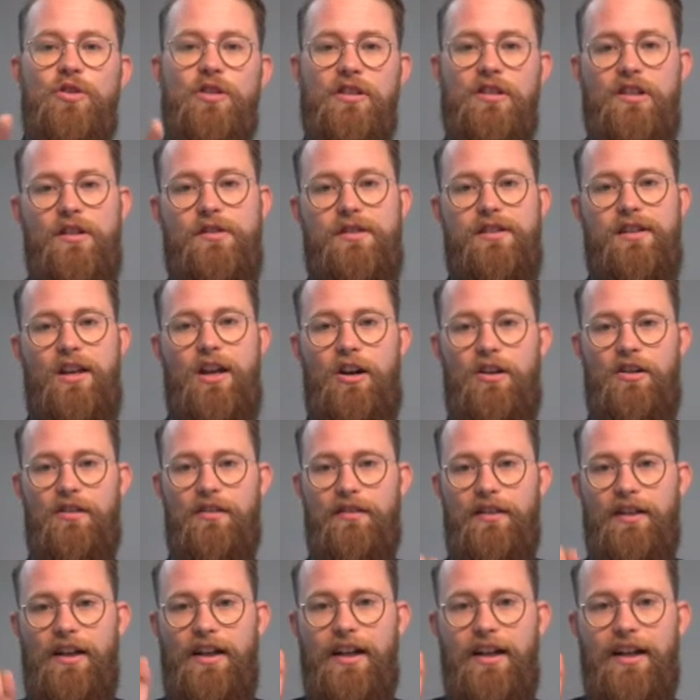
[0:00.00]
go slow,
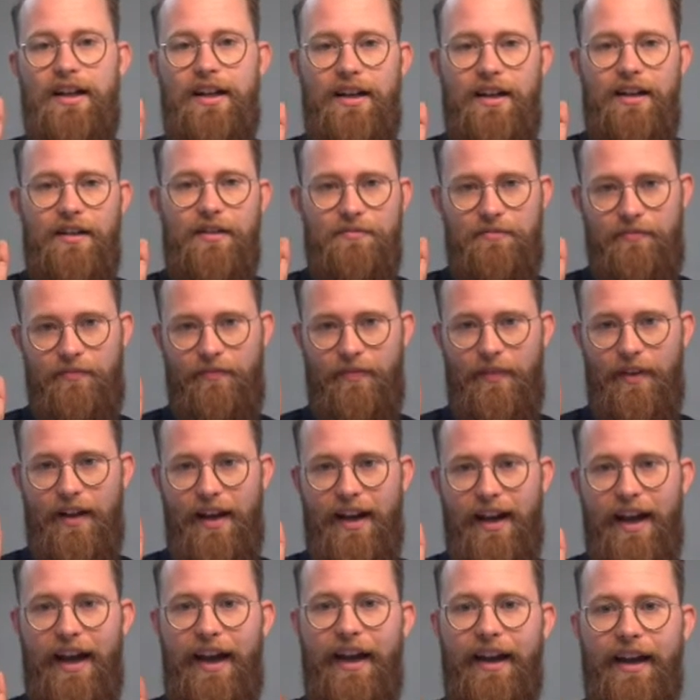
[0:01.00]

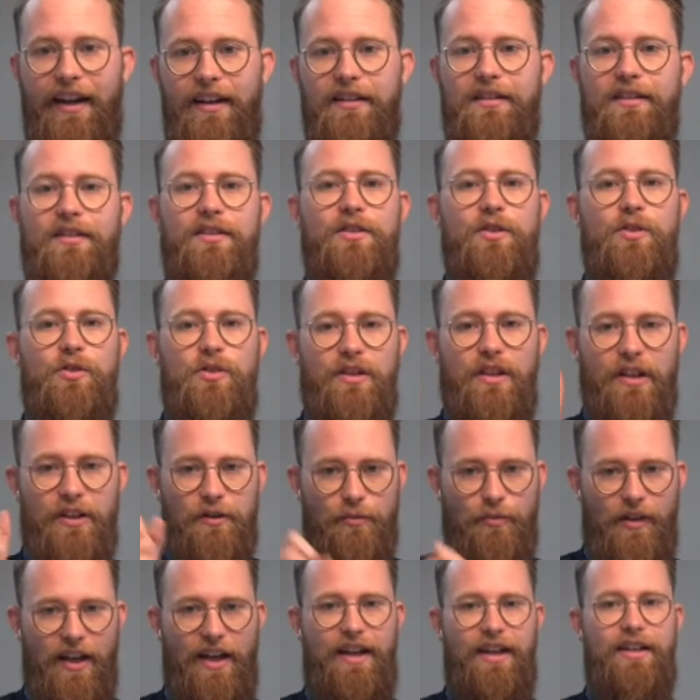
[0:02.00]
and you should
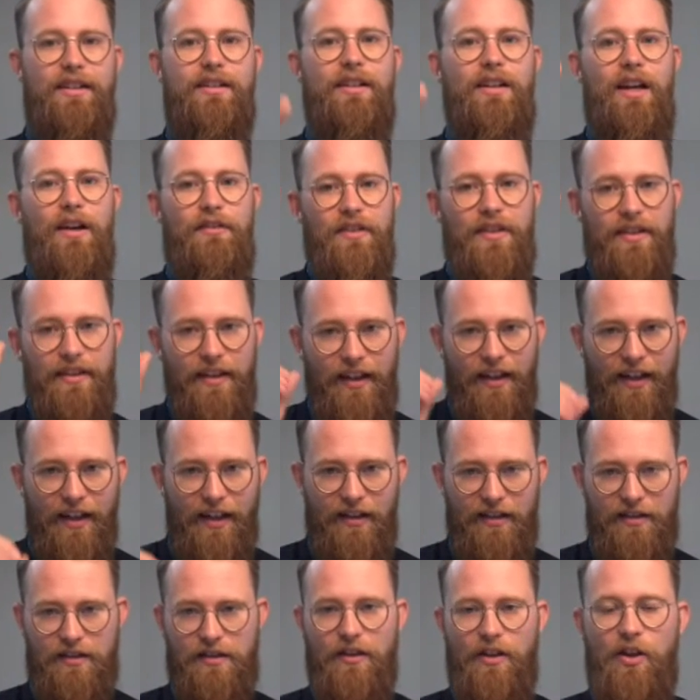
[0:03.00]
explain everything at
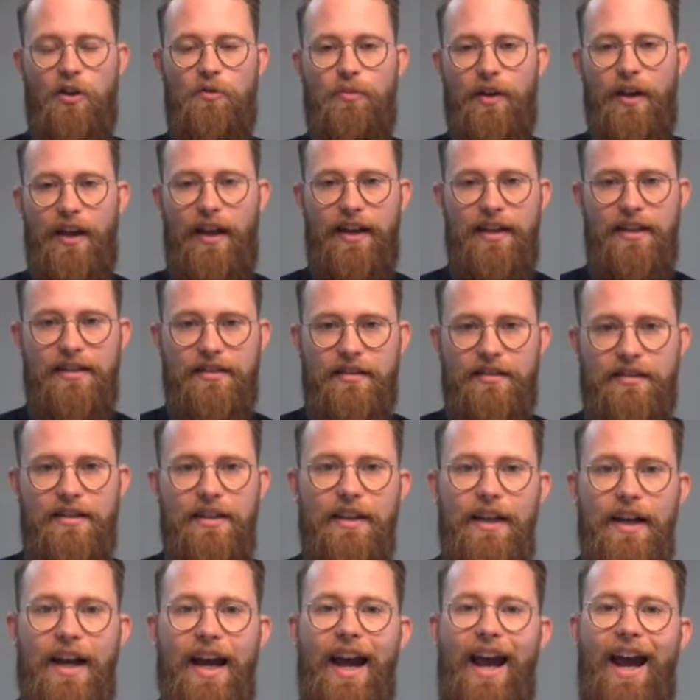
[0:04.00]
a slow pace,
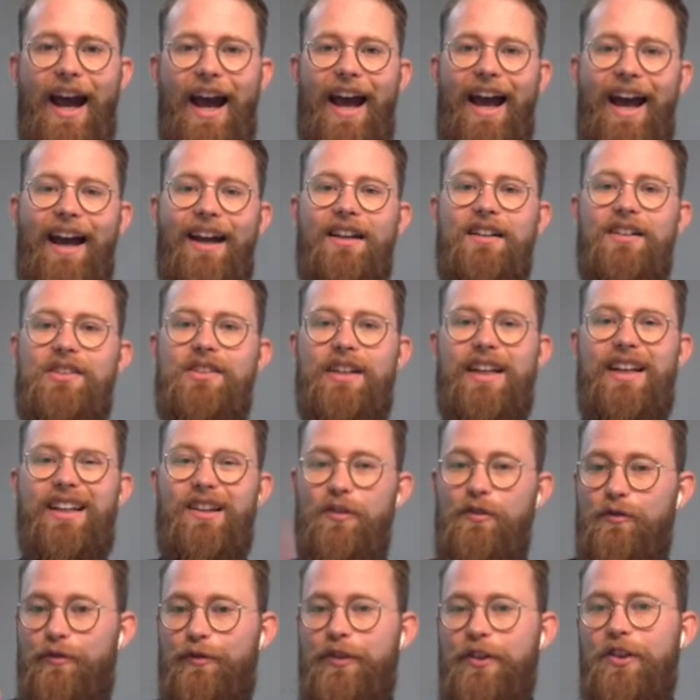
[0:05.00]
and it
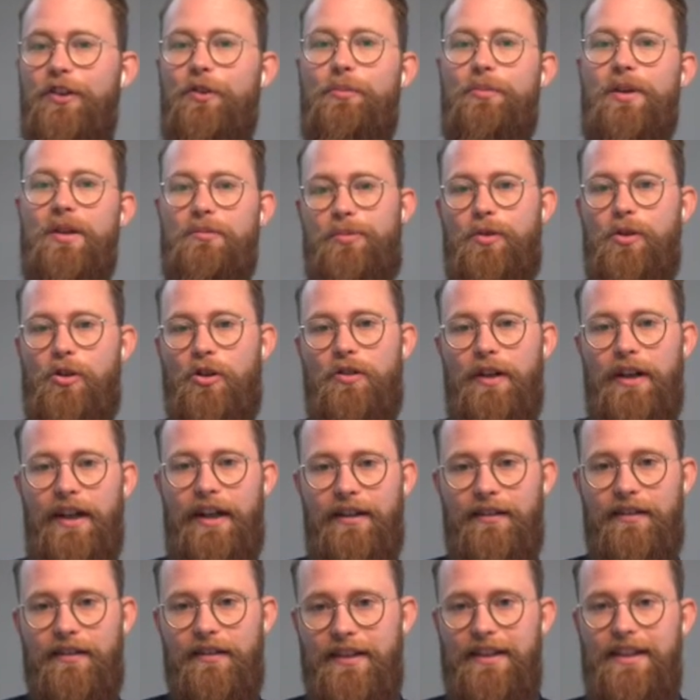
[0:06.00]
can feel a bit boring.
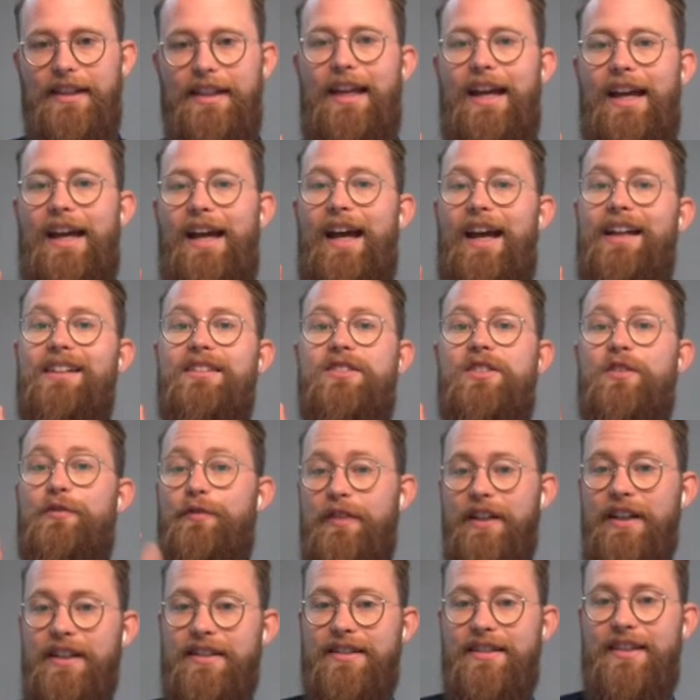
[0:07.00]
And to
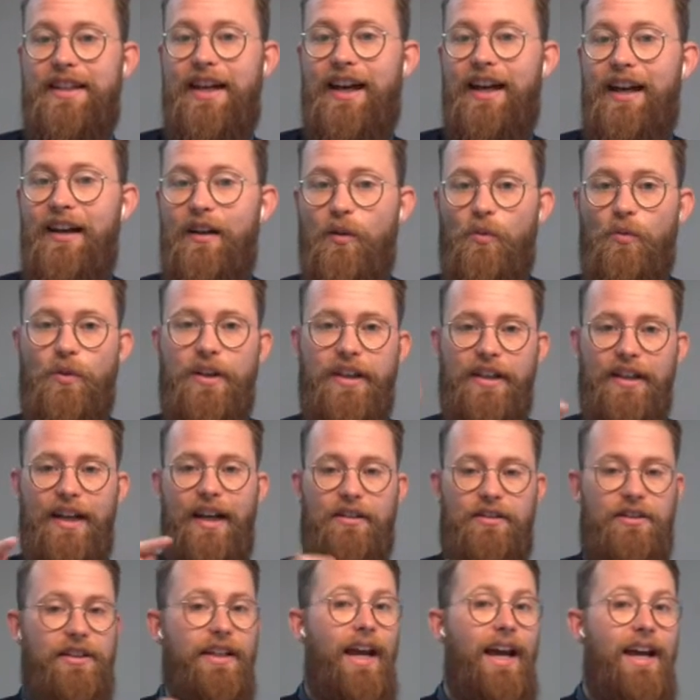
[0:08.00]
fix that, we can
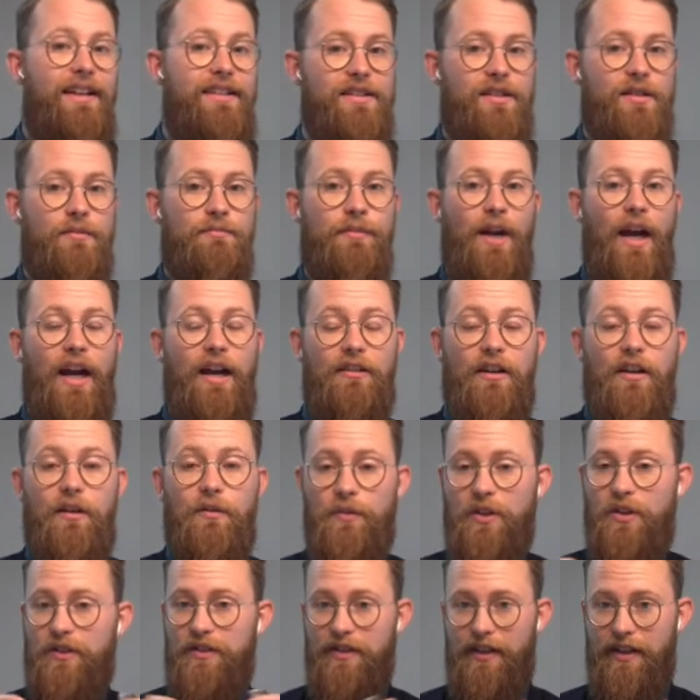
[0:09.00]
actually add some background
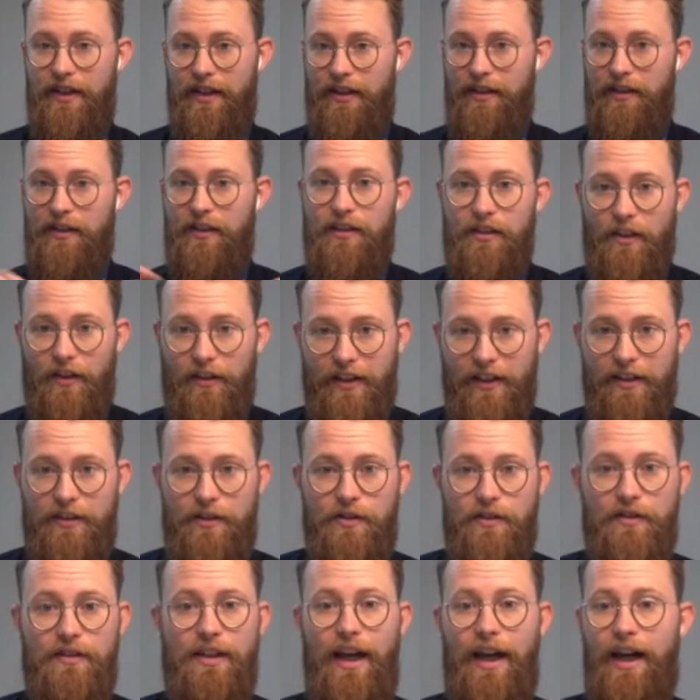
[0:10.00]
music, nothing
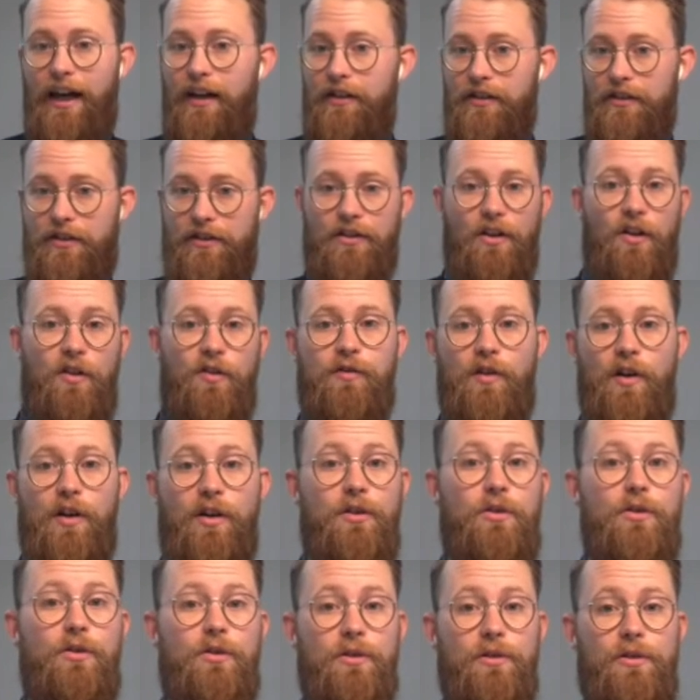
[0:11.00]
too loud, no
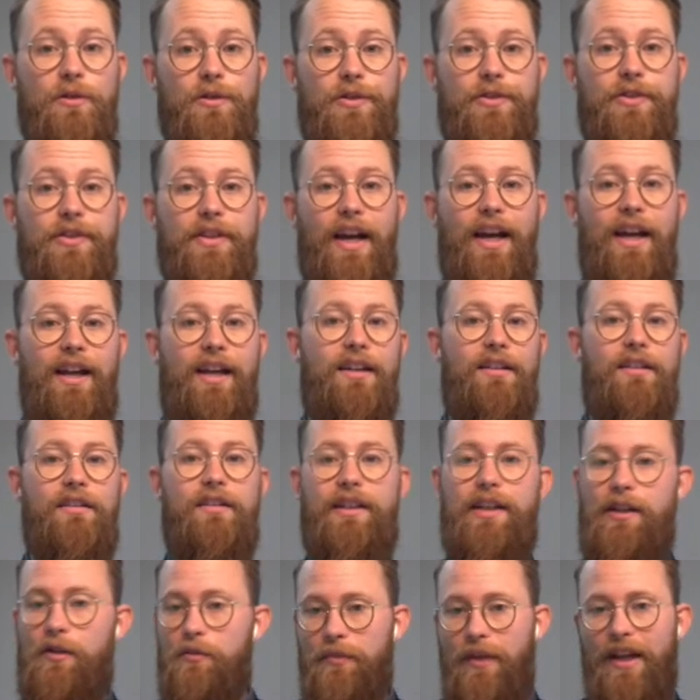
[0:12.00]
vocals, and
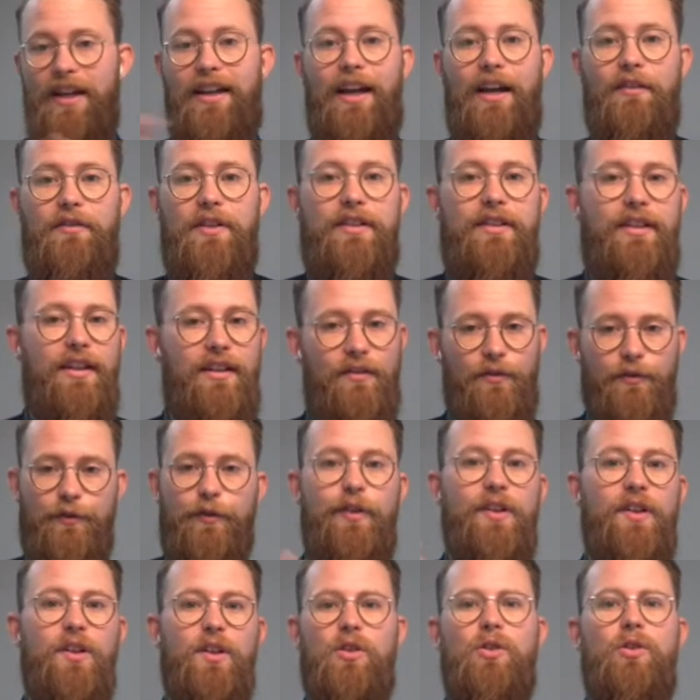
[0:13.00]
it'll make everything
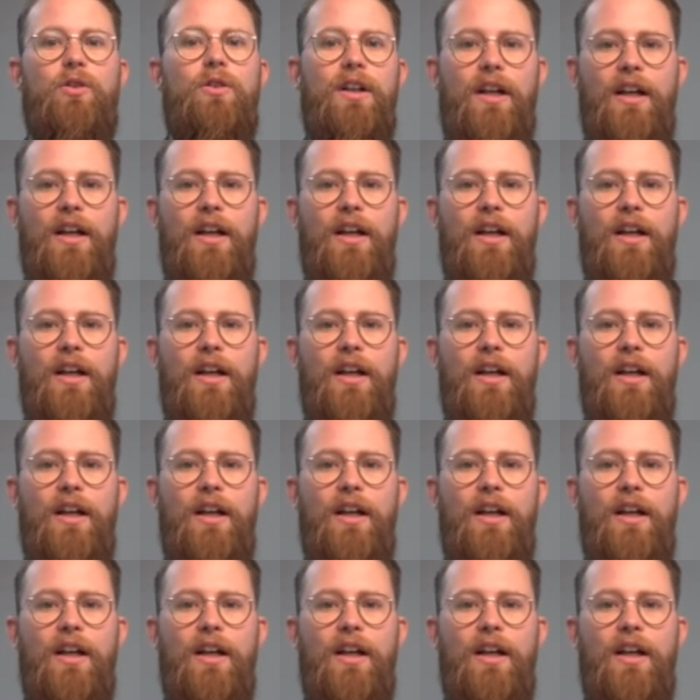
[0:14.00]
feel